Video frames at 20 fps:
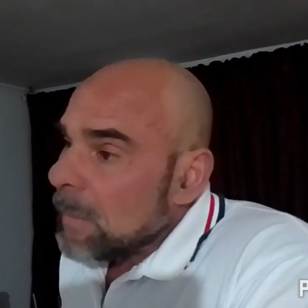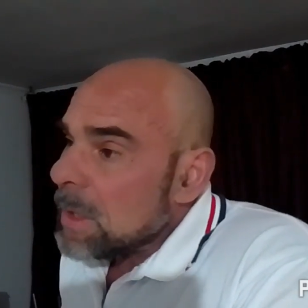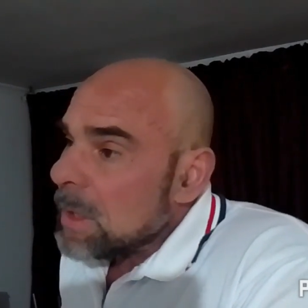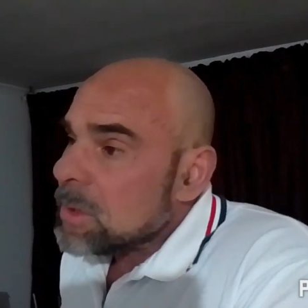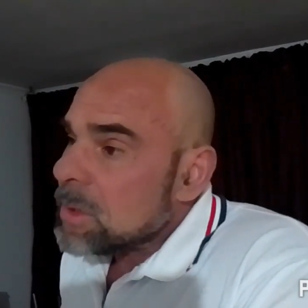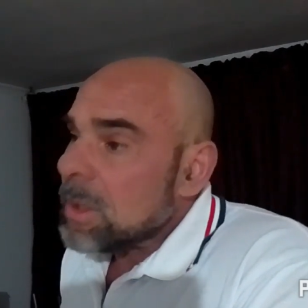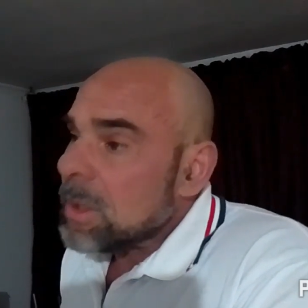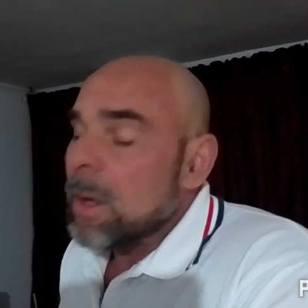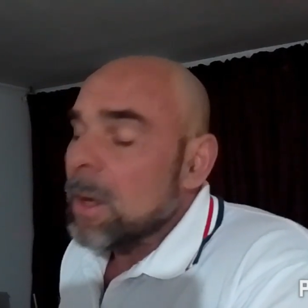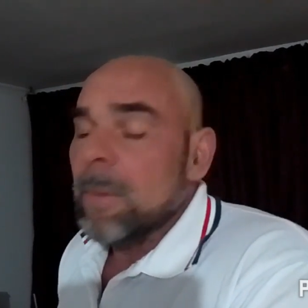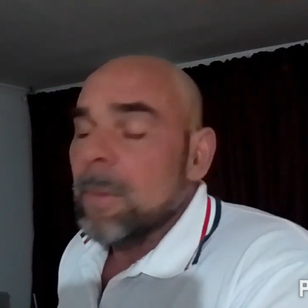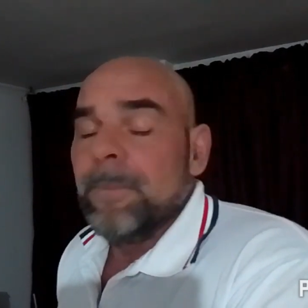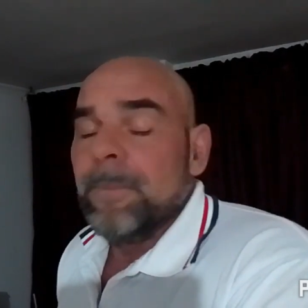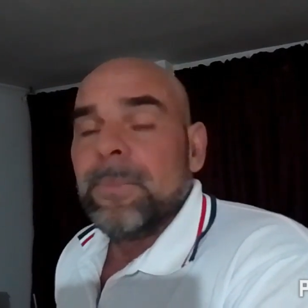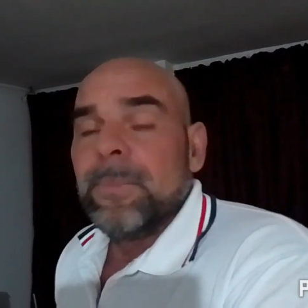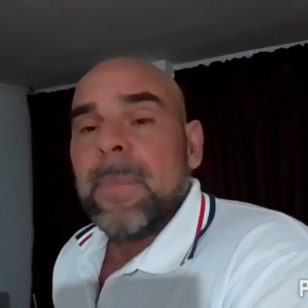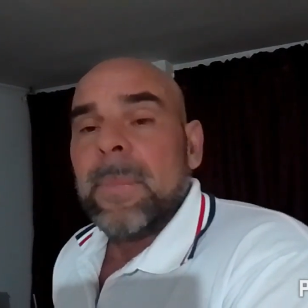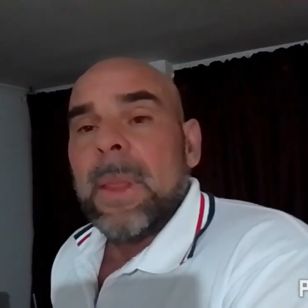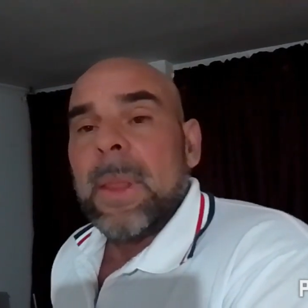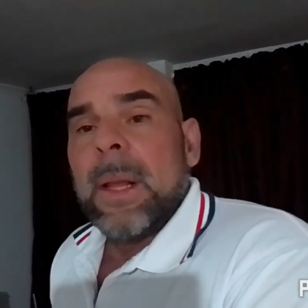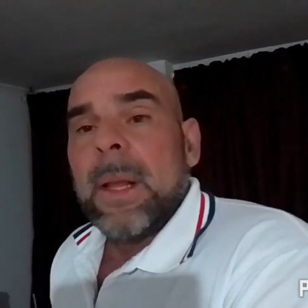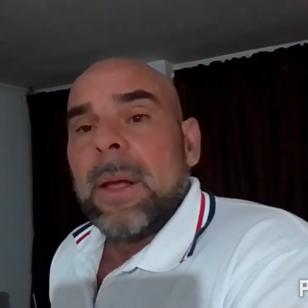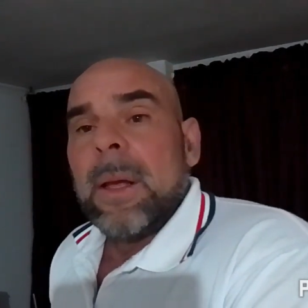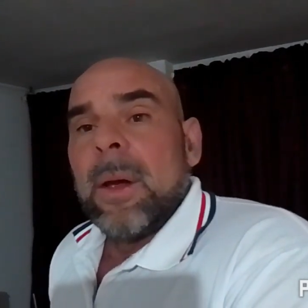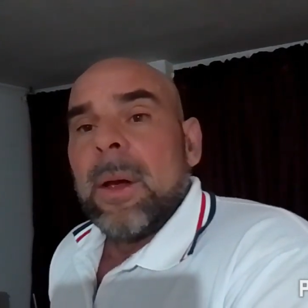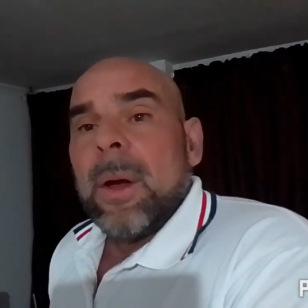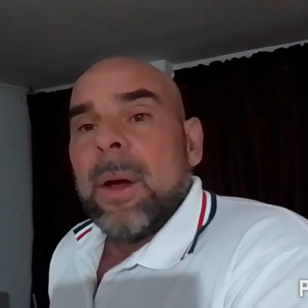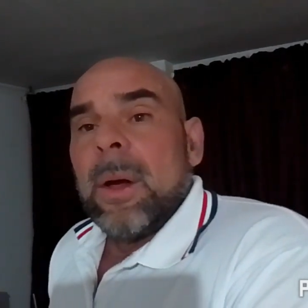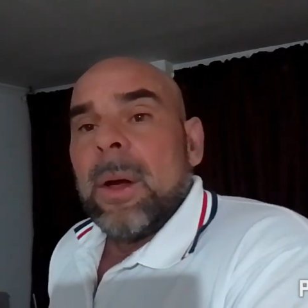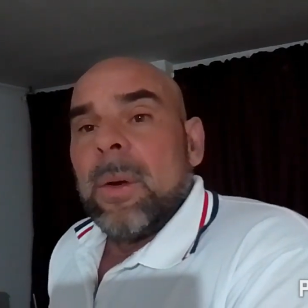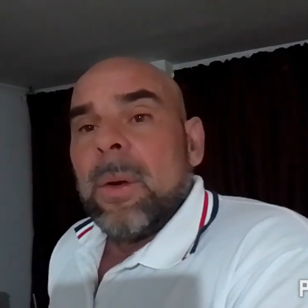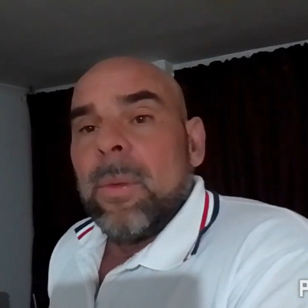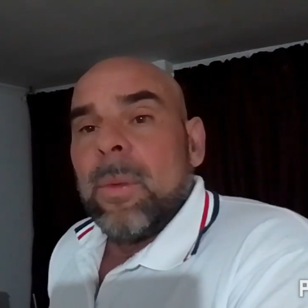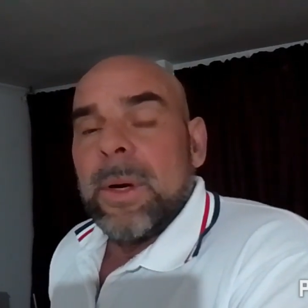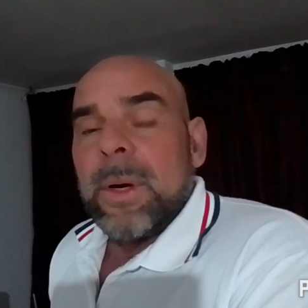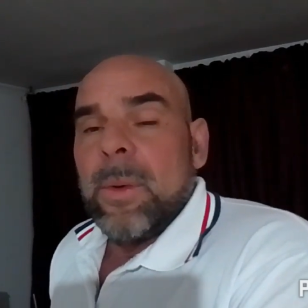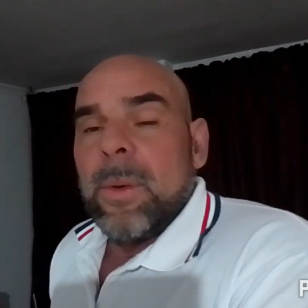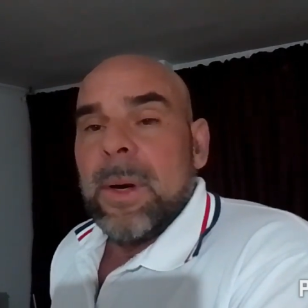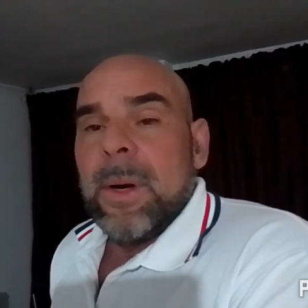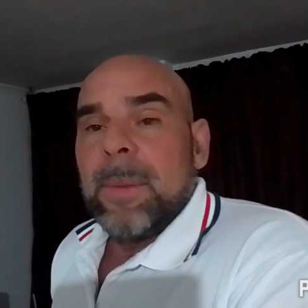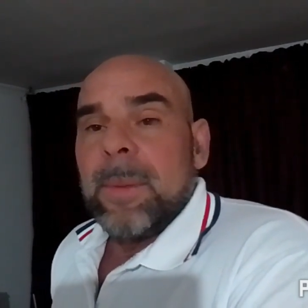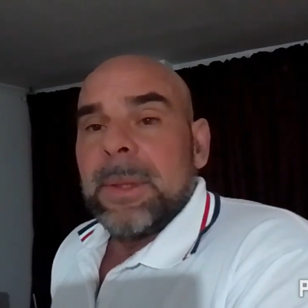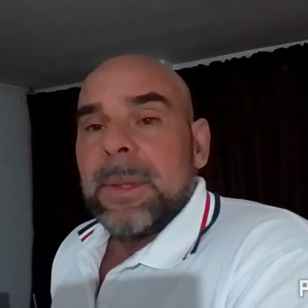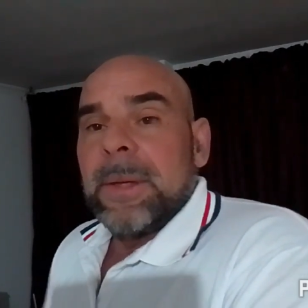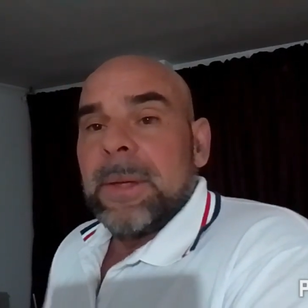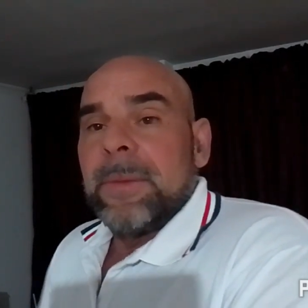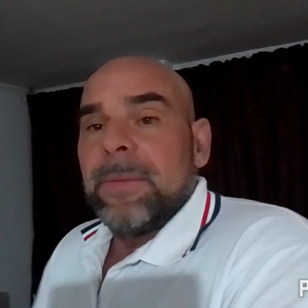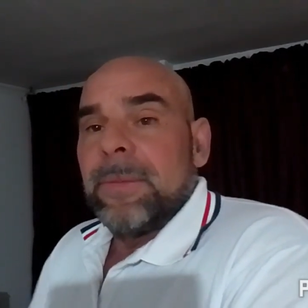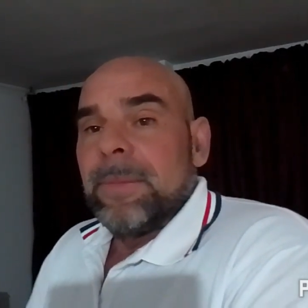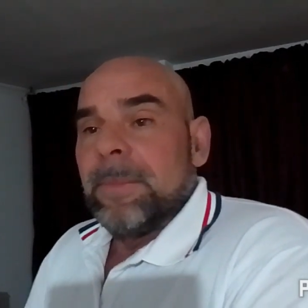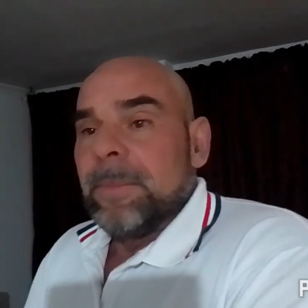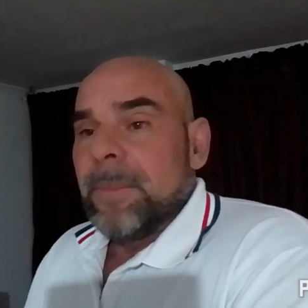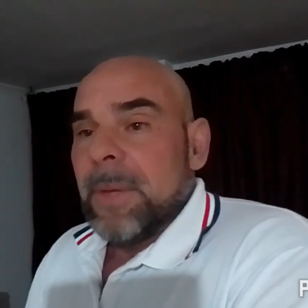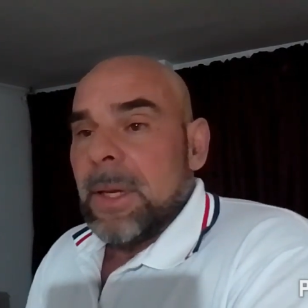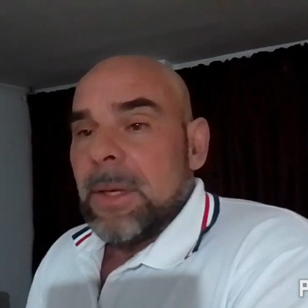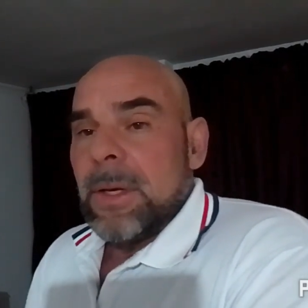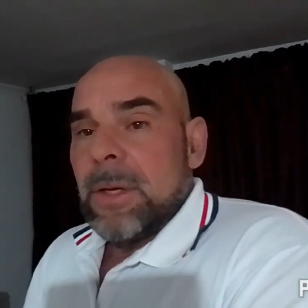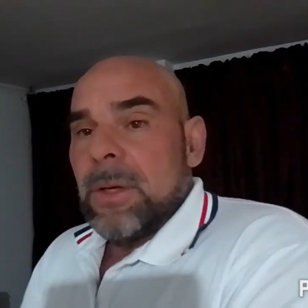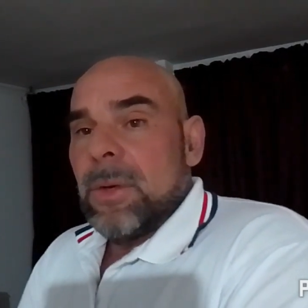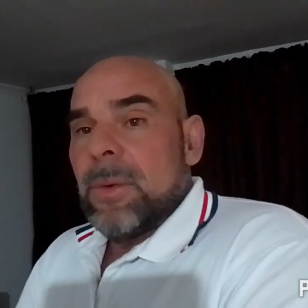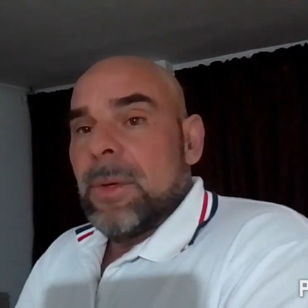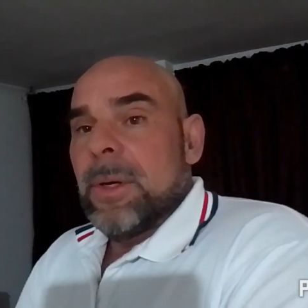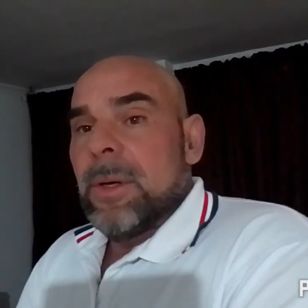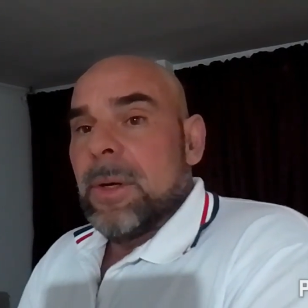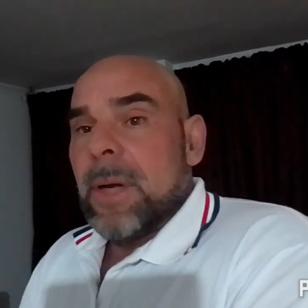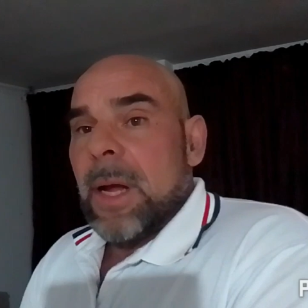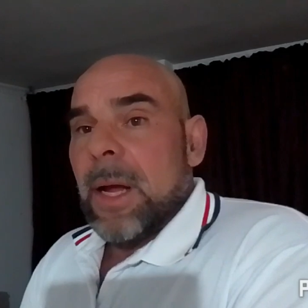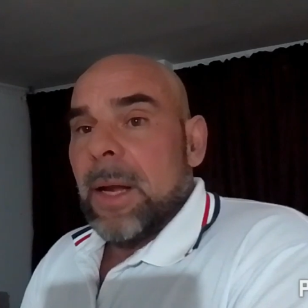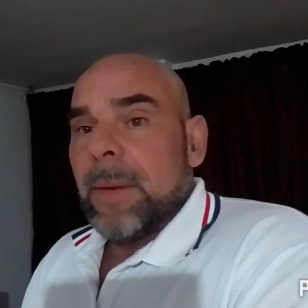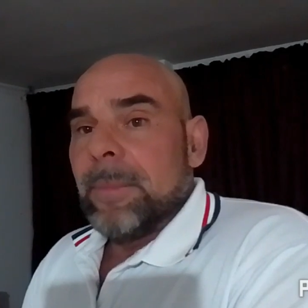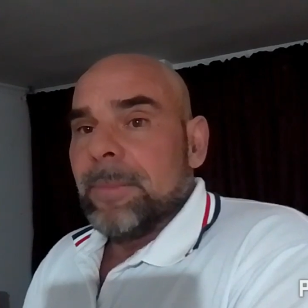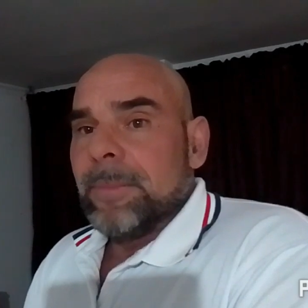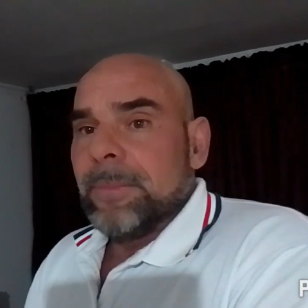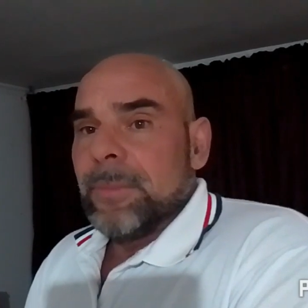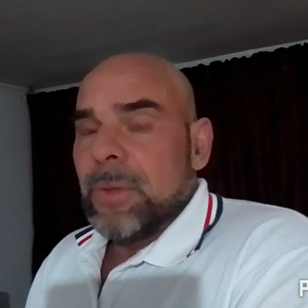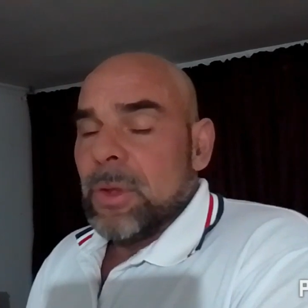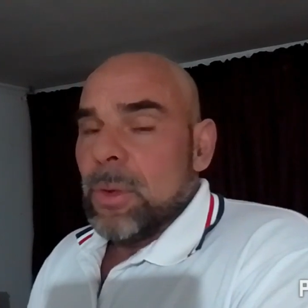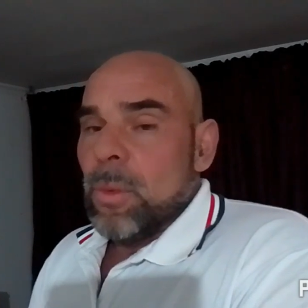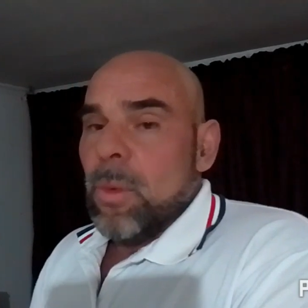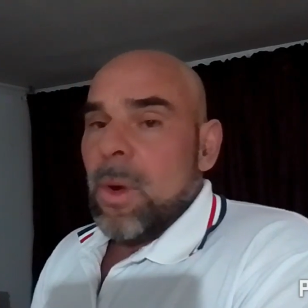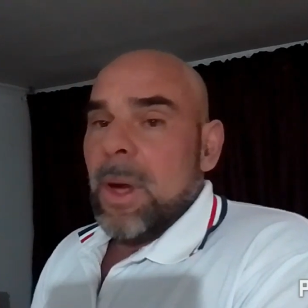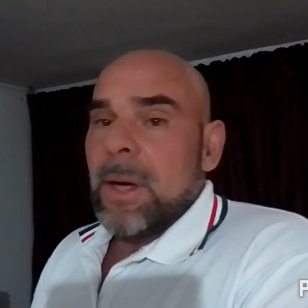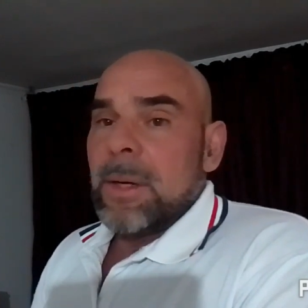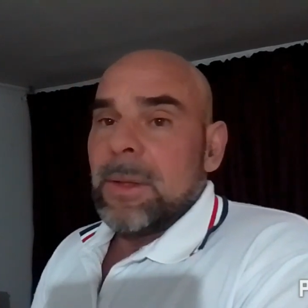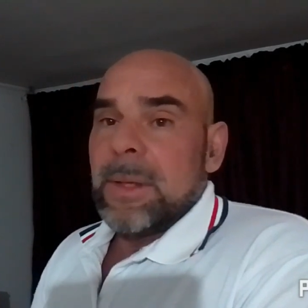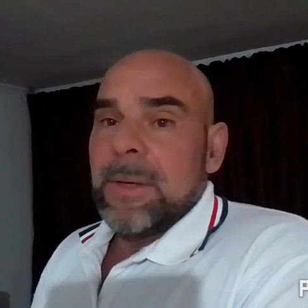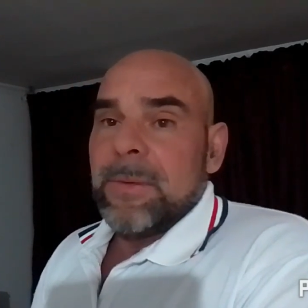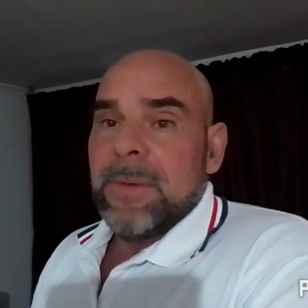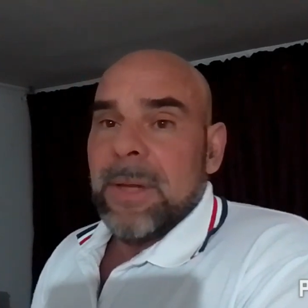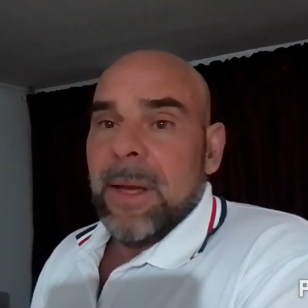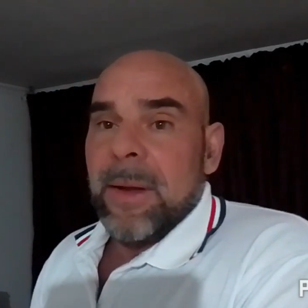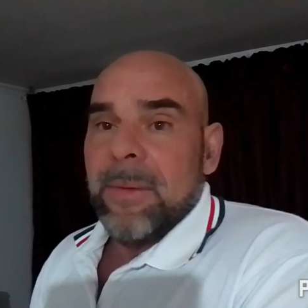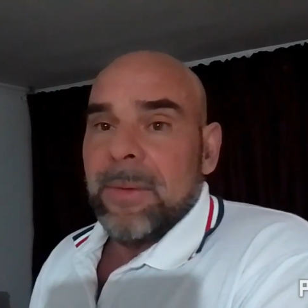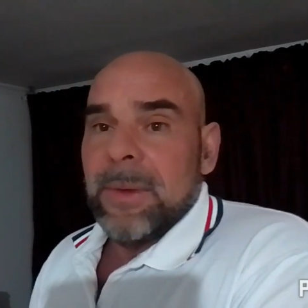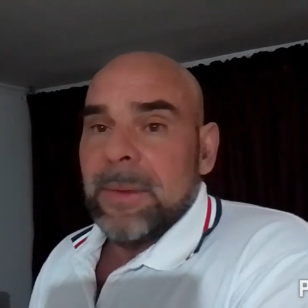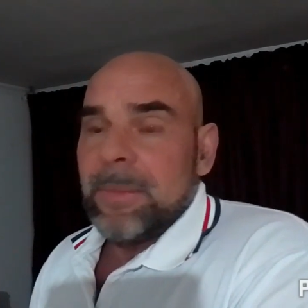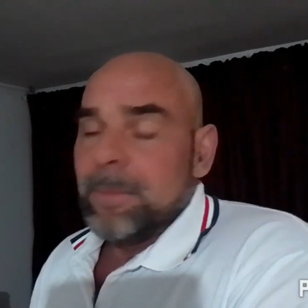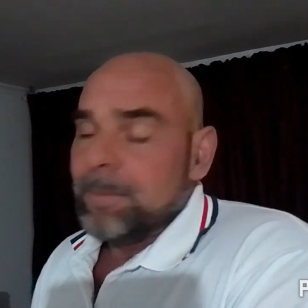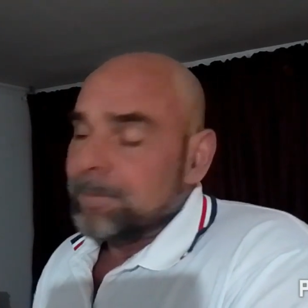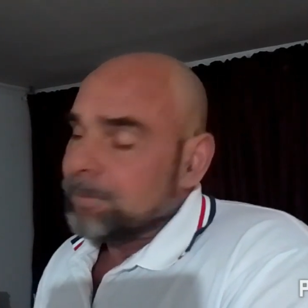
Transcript: so, what do you want to believe? Can you do it or not? Do you want to lift heavy?